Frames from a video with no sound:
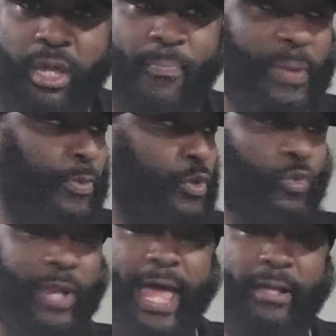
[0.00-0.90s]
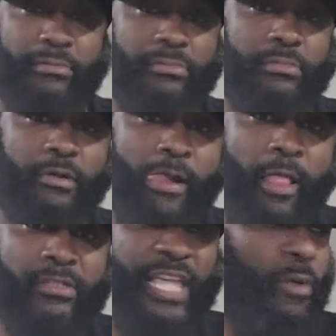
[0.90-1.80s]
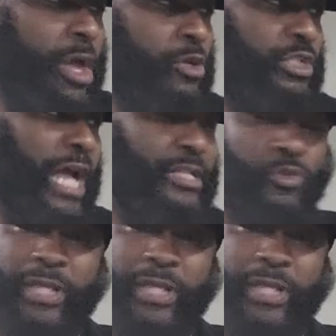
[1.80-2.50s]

People do that. Same way you jostle